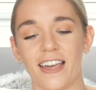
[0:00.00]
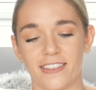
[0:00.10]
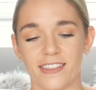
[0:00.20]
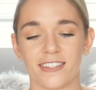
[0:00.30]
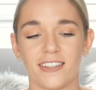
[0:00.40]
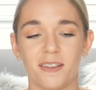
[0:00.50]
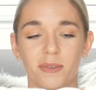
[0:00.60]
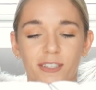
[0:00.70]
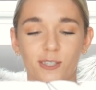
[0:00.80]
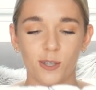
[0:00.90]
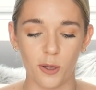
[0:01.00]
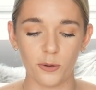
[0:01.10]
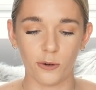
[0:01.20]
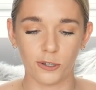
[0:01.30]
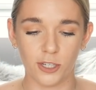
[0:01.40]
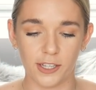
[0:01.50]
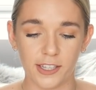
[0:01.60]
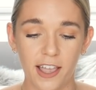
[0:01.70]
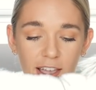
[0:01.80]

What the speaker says: I think this is going to be so gorgeous.